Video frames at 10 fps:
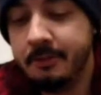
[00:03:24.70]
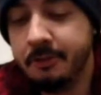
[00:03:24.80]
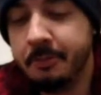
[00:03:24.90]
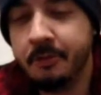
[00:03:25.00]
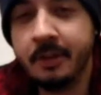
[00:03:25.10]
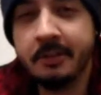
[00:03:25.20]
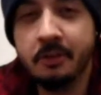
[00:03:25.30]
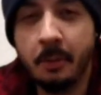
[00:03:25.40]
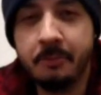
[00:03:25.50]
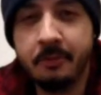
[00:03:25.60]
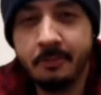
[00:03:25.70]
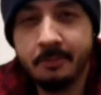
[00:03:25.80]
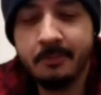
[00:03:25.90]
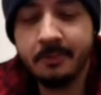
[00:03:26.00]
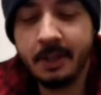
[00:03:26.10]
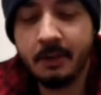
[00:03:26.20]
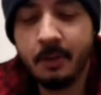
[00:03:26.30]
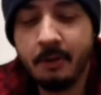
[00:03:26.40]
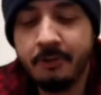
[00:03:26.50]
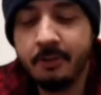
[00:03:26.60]
just because that's an option for that
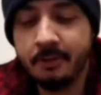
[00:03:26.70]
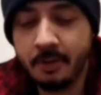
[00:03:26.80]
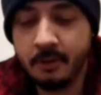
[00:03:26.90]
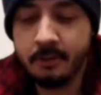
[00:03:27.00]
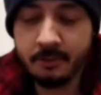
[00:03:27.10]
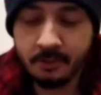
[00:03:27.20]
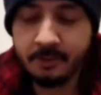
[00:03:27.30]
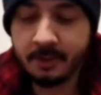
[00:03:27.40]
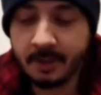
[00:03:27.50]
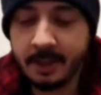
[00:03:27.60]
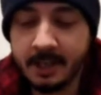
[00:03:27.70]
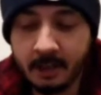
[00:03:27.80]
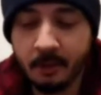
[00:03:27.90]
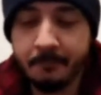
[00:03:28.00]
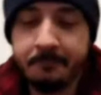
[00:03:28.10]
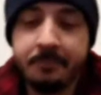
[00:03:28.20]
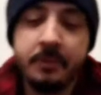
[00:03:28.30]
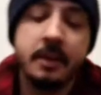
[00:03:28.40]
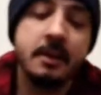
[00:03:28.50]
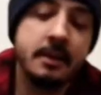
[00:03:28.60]
question. So, just to clear that up,
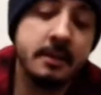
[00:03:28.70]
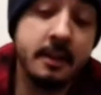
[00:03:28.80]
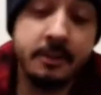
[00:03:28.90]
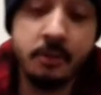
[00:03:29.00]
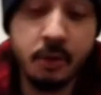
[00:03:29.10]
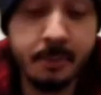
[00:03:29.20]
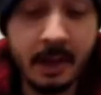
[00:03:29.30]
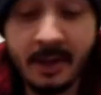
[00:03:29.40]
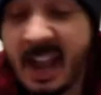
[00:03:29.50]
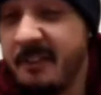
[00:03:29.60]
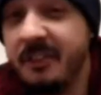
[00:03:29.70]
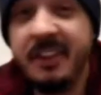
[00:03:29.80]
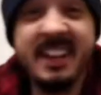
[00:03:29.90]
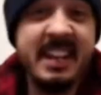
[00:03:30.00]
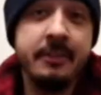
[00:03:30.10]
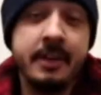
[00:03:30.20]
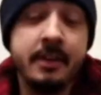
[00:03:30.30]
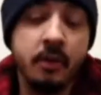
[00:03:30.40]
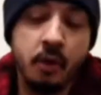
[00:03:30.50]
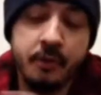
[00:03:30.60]
this is all about everything
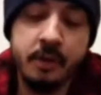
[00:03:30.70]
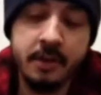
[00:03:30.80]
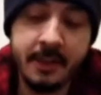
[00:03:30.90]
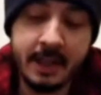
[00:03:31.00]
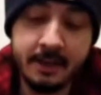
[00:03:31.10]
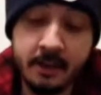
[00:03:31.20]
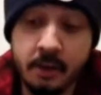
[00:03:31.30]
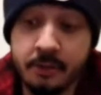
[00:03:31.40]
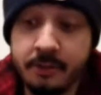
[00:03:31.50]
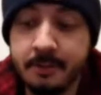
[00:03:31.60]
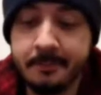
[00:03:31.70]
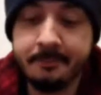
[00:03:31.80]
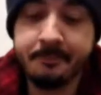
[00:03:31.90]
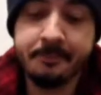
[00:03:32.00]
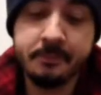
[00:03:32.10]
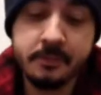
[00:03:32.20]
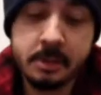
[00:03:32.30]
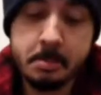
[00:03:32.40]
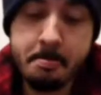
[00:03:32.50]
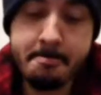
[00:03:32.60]
living other than us.
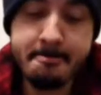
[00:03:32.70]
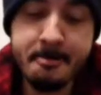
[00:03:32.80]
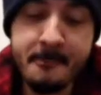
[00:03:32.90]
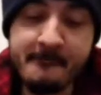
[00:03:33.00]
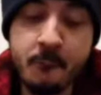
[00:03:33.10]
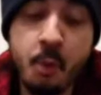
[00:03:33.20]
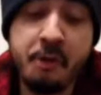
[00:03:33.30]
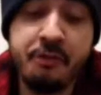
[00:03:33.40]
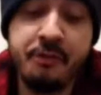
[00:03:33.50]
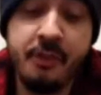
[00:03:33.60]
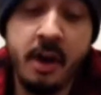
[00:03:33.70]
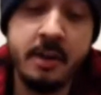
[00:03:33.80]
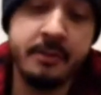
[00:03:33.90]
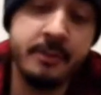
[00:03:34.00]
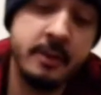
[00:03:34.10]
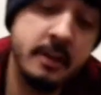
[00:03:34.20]
Question 5,